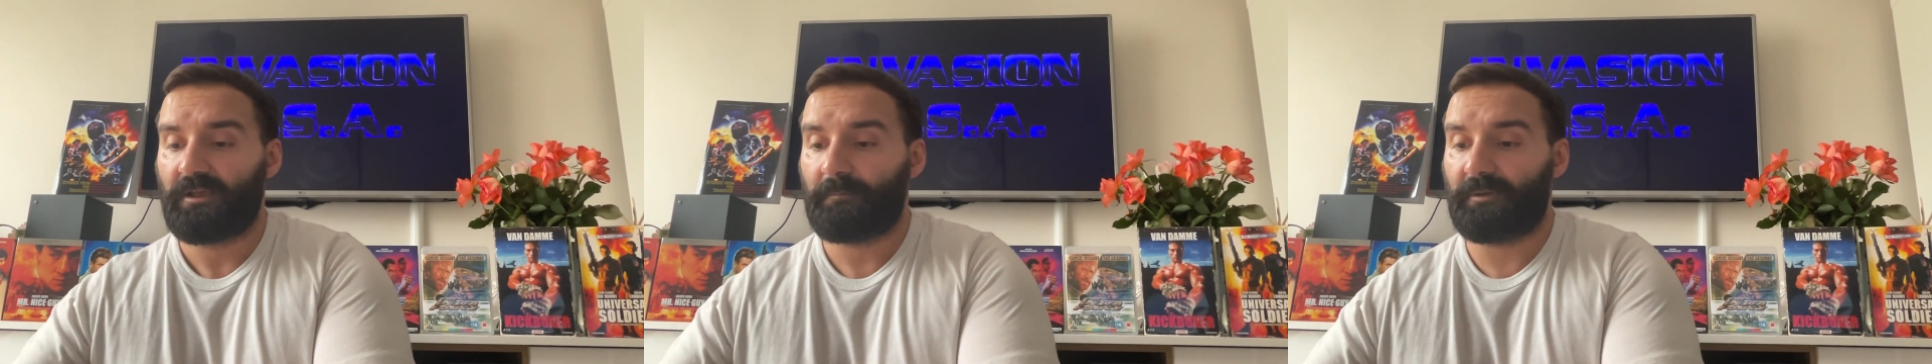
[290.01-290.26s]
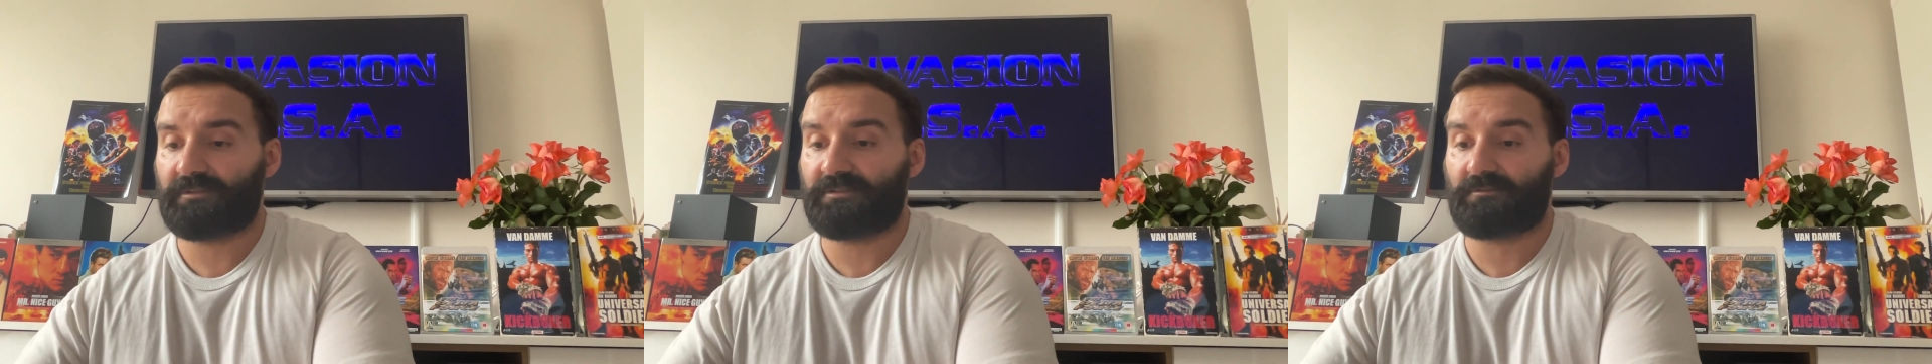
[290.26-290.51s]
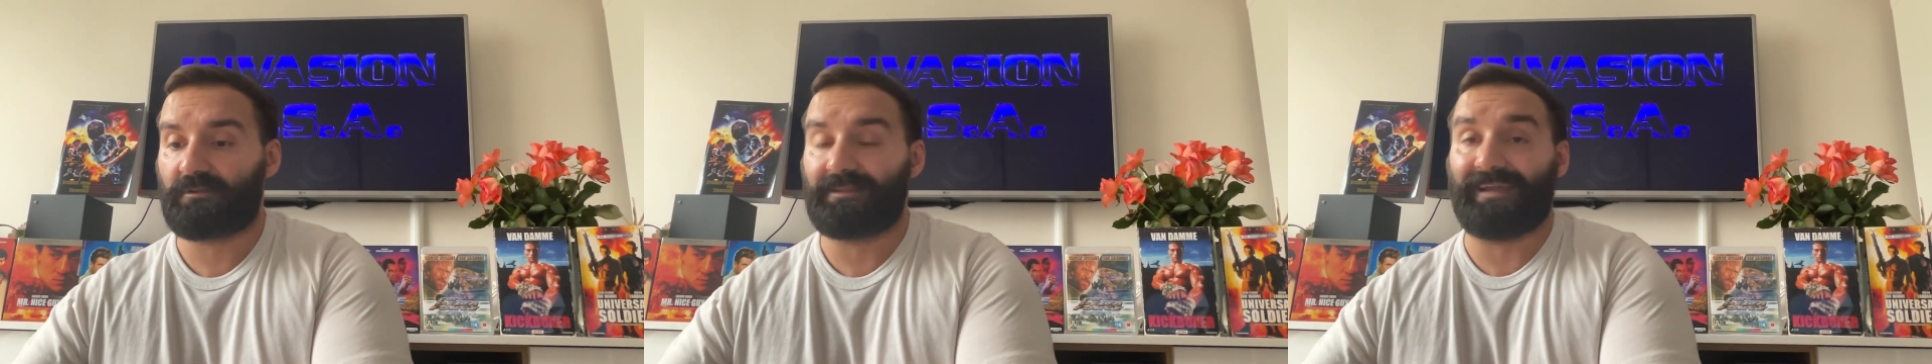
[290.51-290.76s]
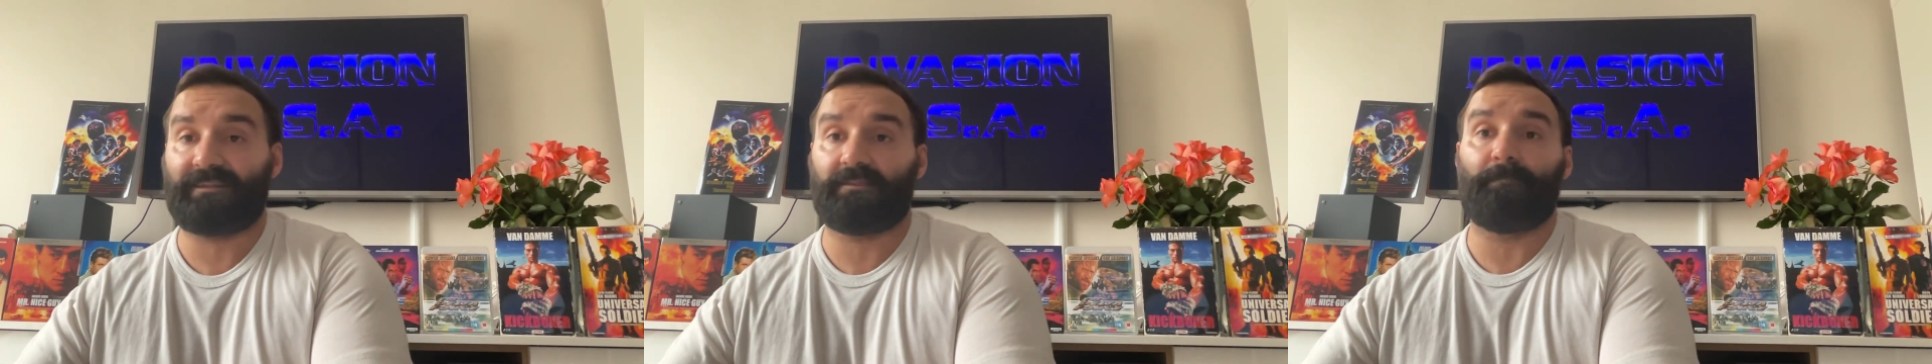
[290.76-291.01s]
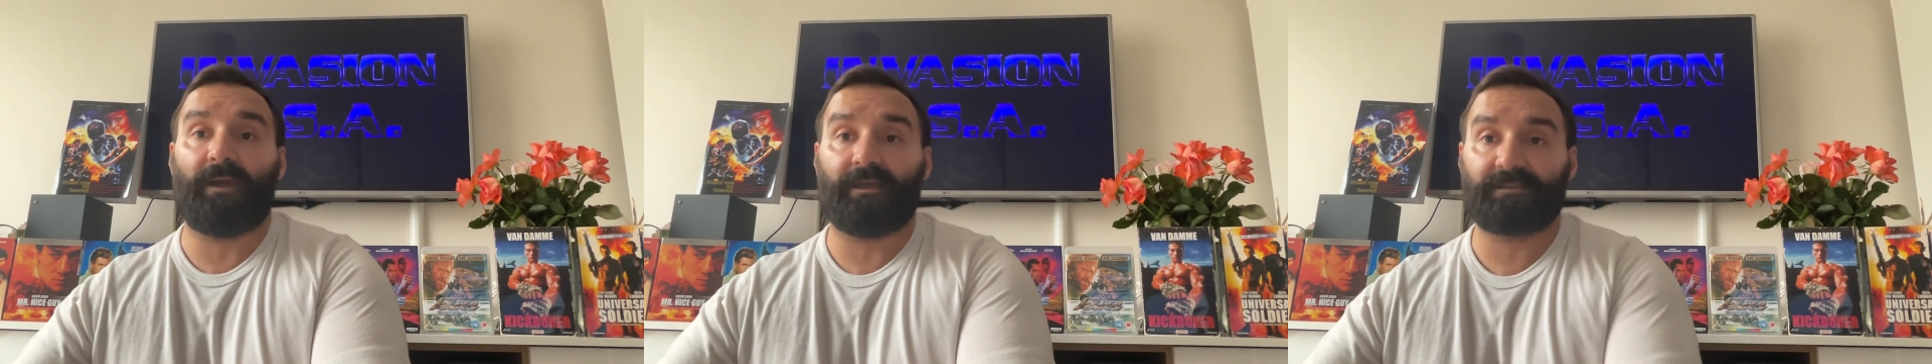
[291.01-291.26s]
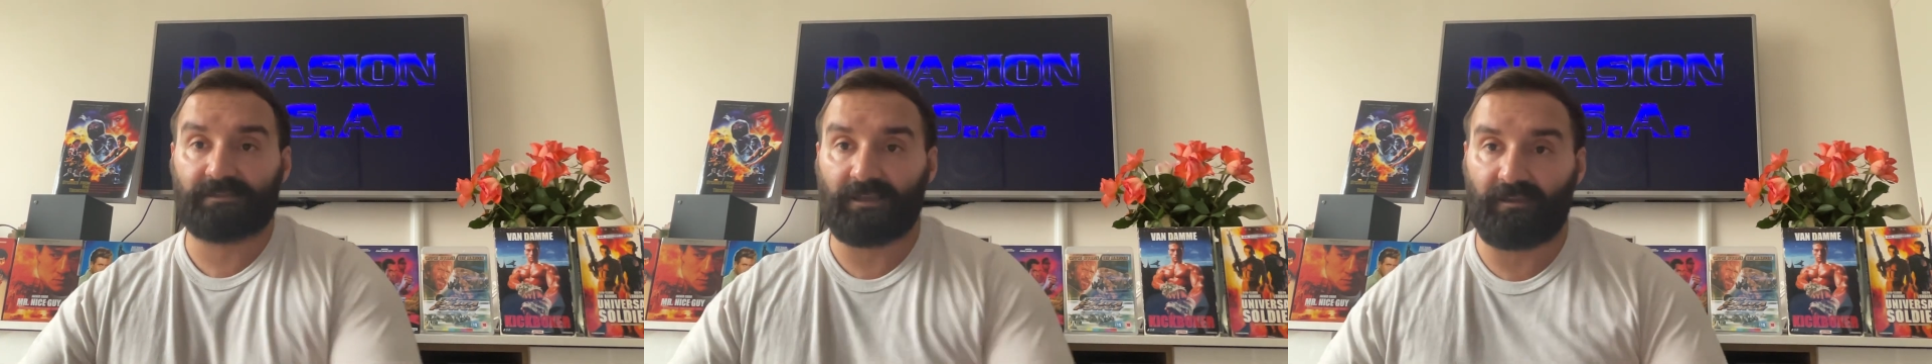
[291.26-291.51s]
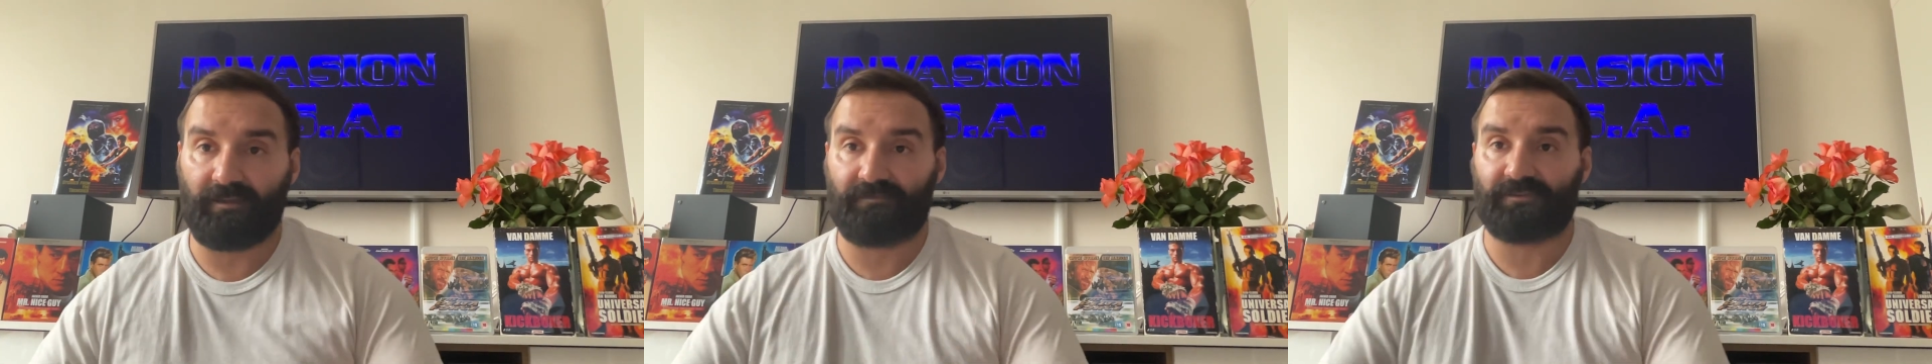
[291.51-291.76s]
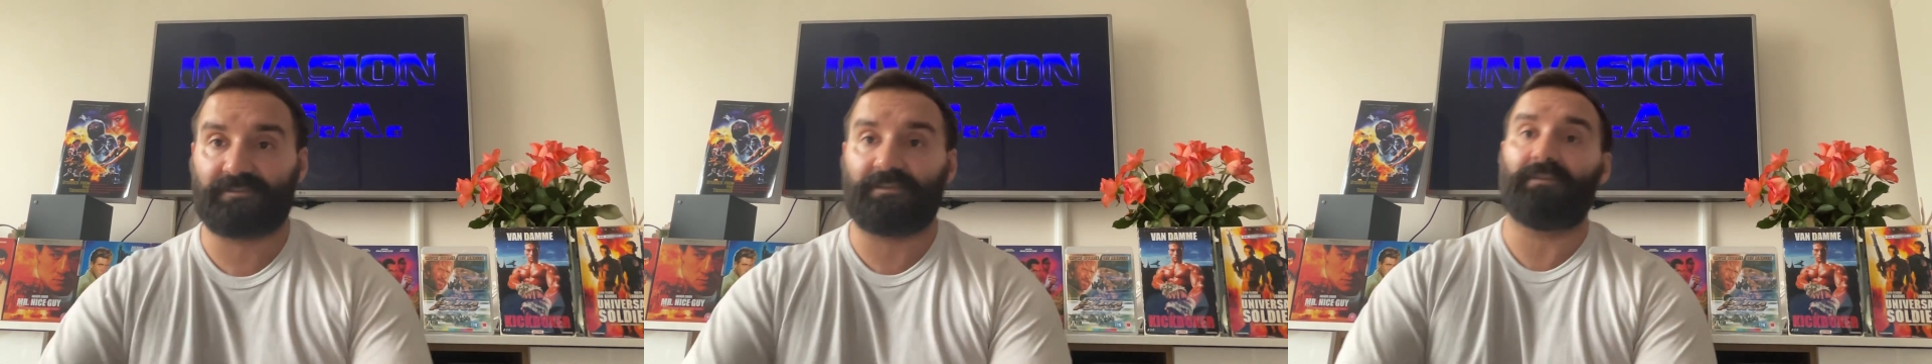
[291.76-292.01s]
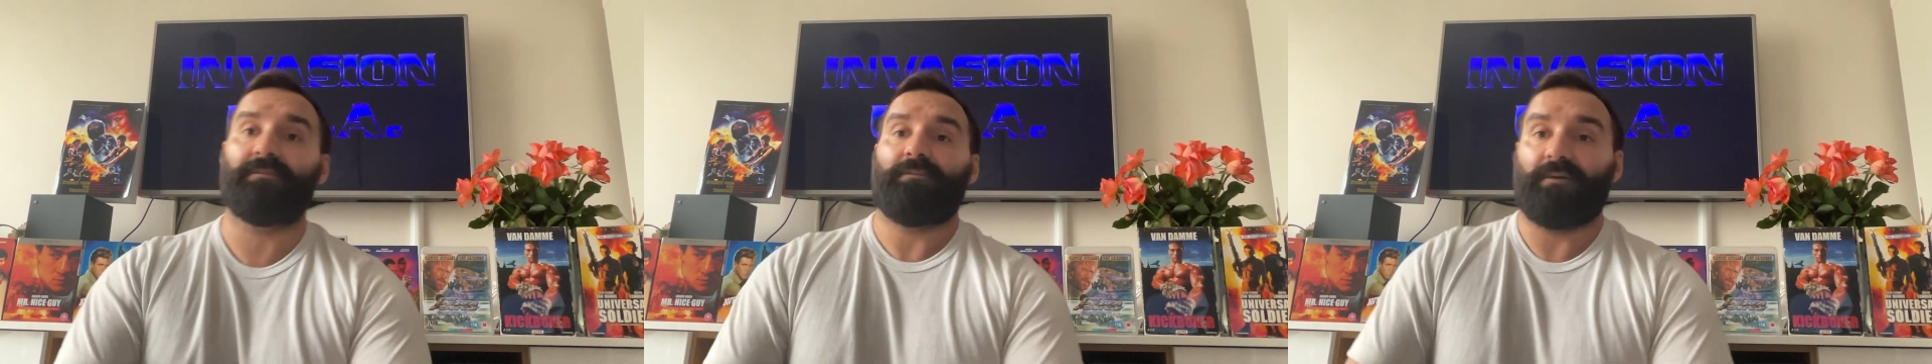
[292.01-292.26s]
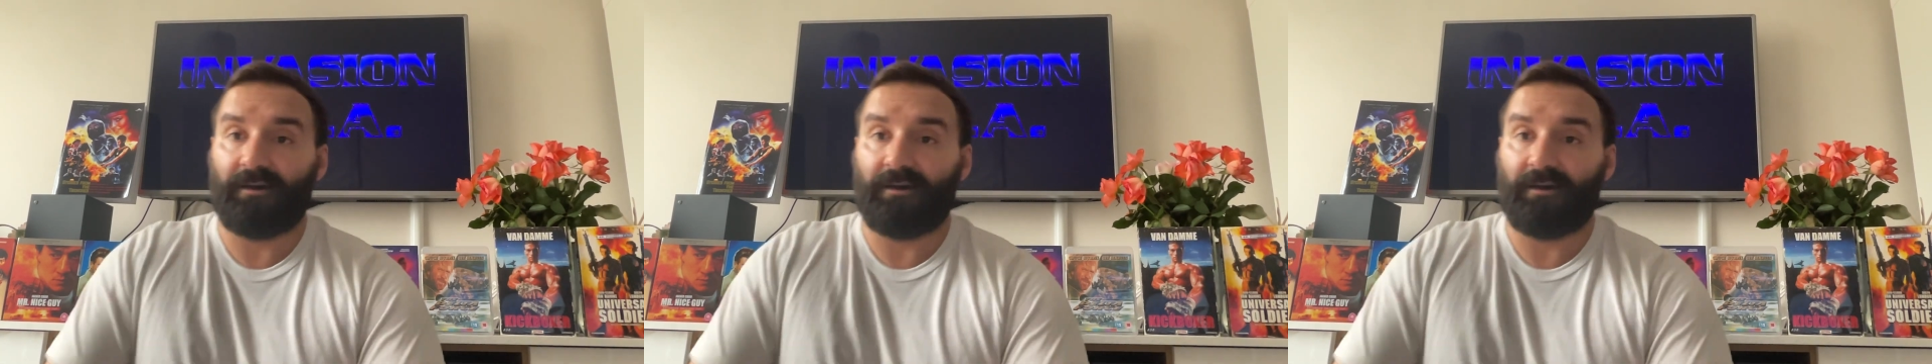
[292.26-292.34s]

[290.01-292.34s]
but it's not like the best I ever seen,